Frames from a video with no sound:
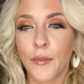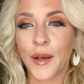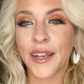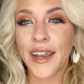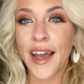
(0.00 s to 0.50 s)

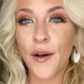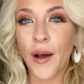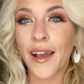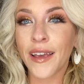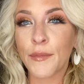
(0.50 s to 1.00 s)
But now
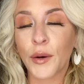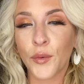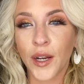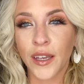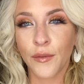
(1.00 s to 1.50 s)
I am
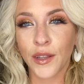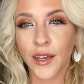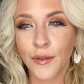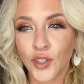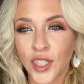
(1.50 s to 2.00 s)
working with
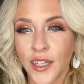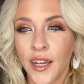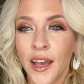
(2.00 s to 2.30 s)
Cupshe.